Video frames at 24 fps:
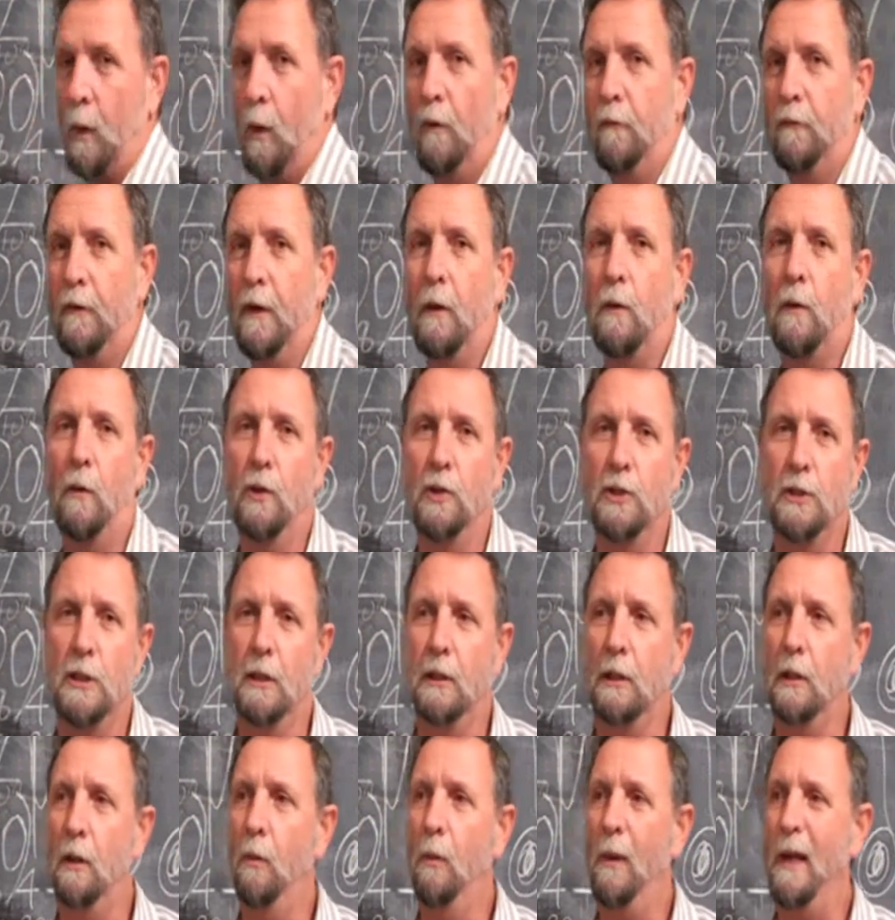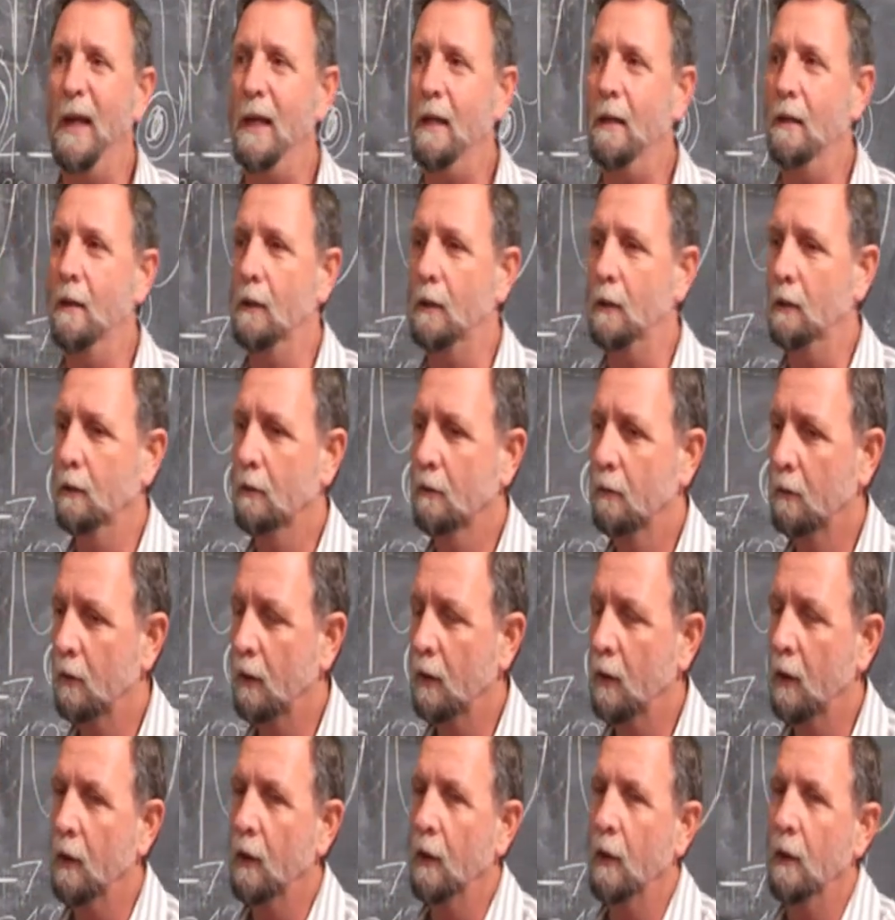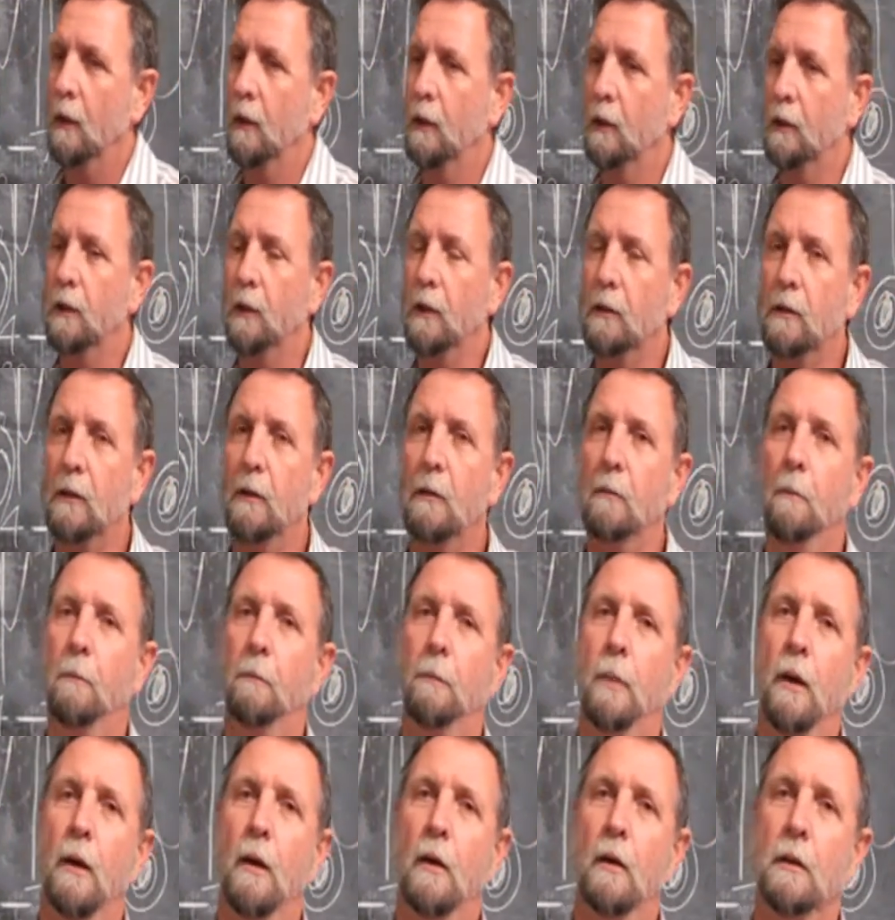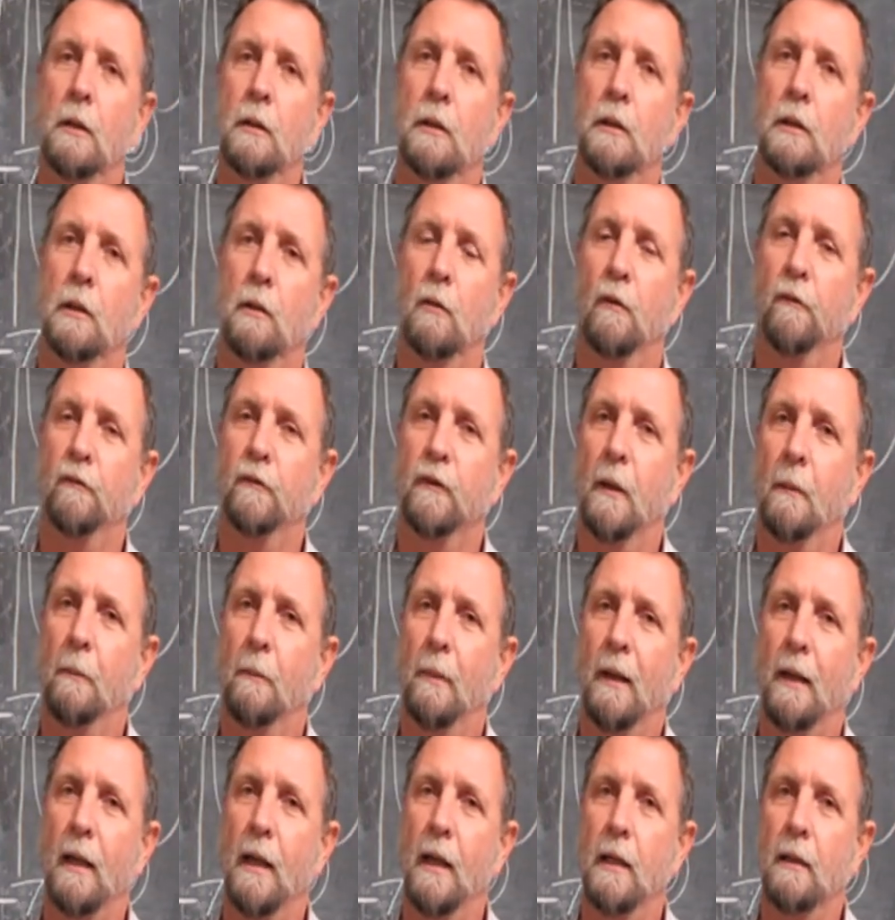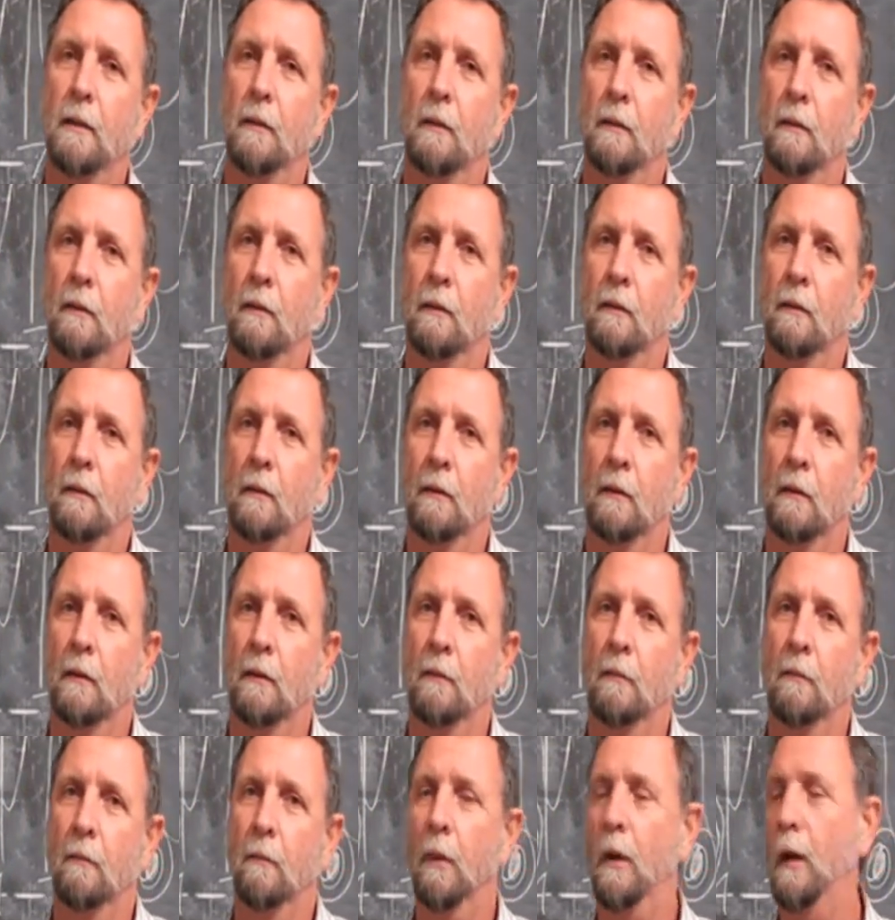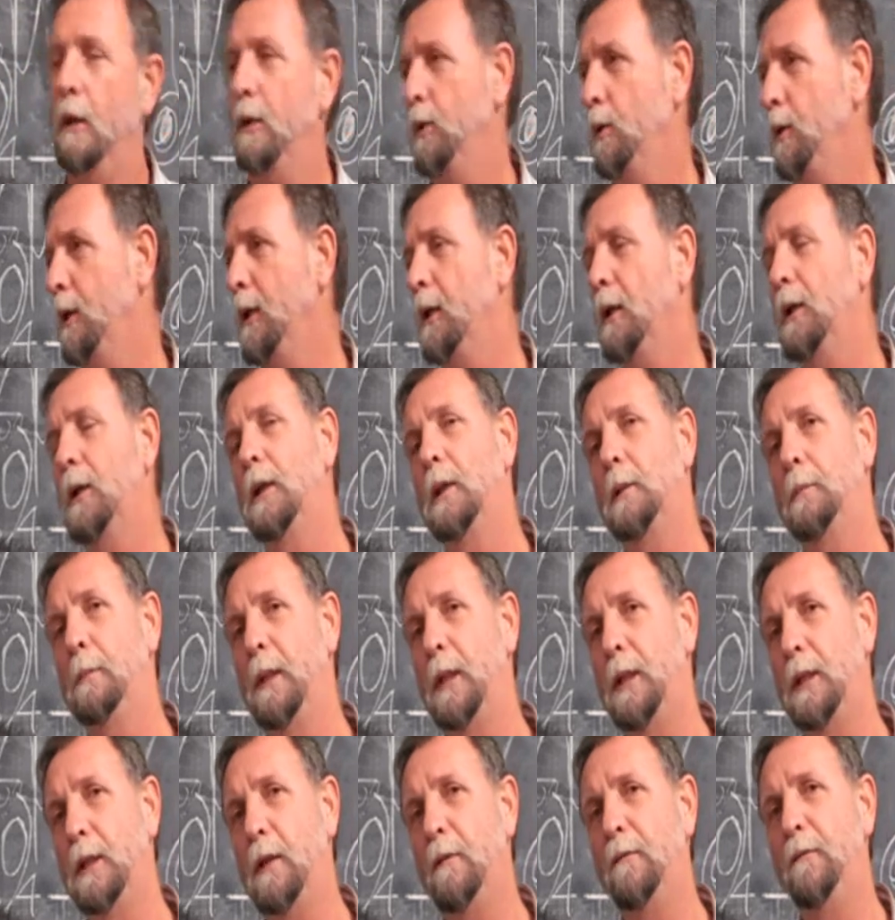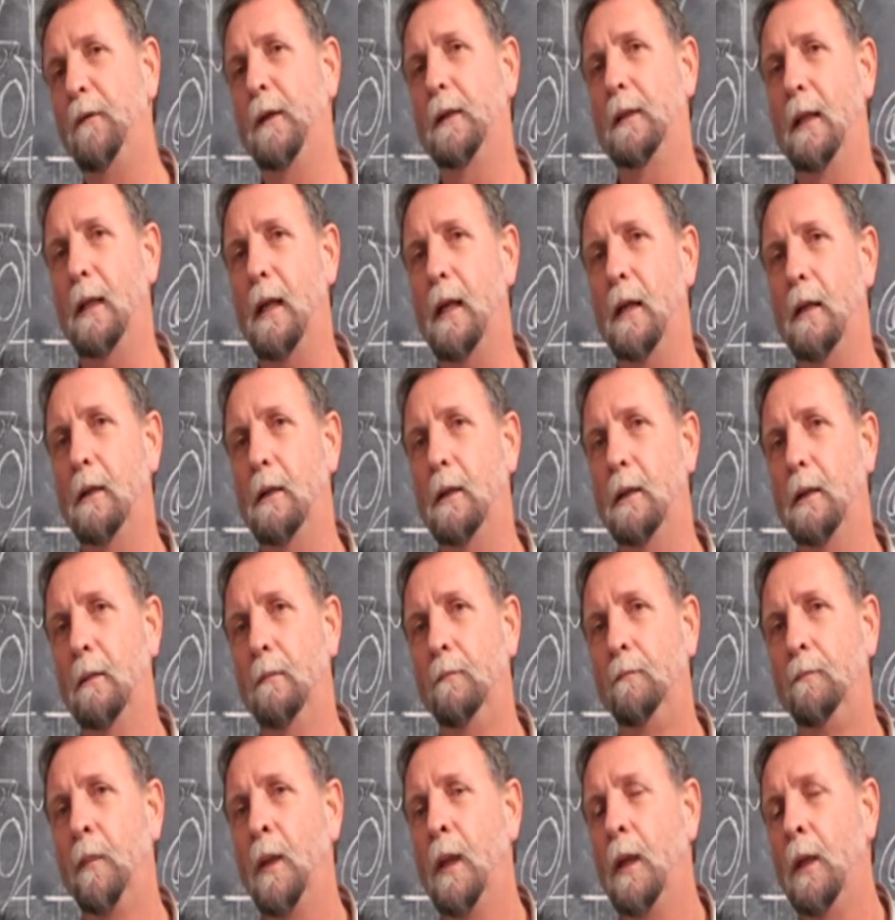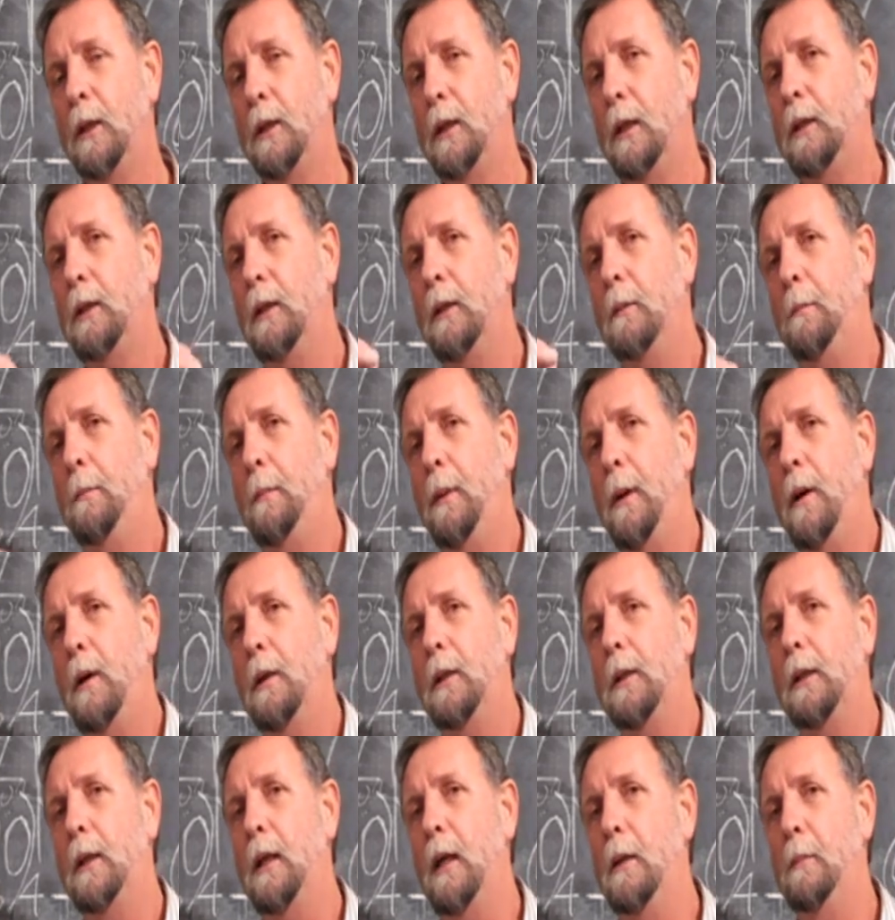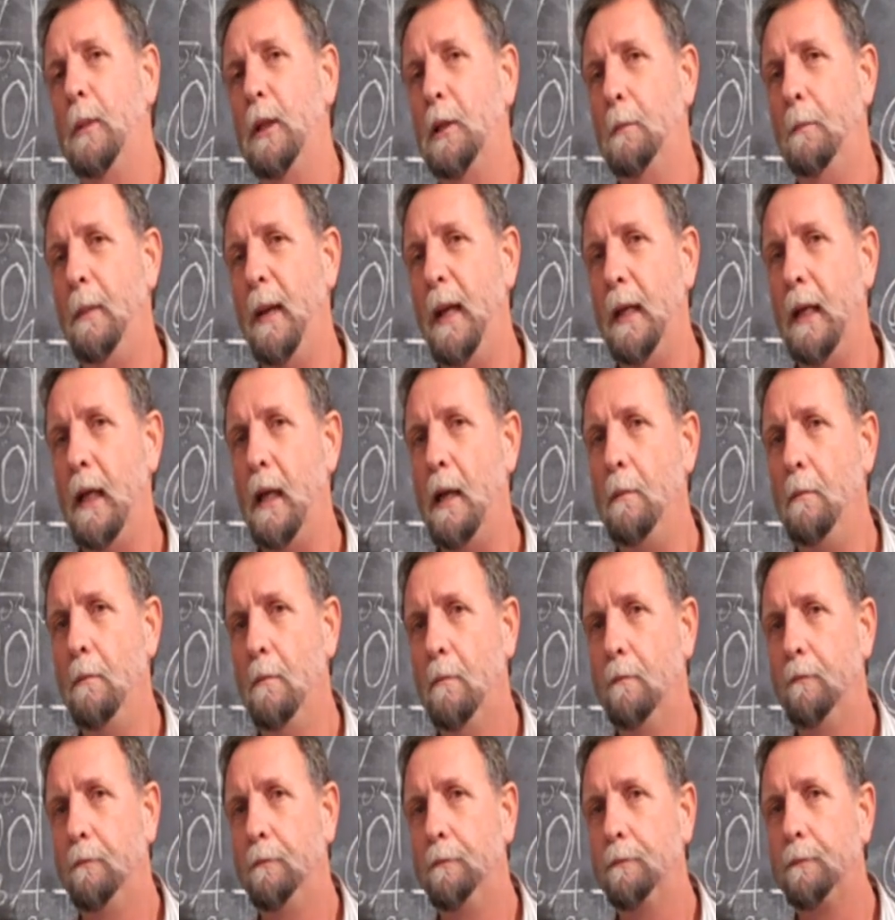of your conscious awareness, certain parts of the brain, by using specific drugs, certain parts can be sped up,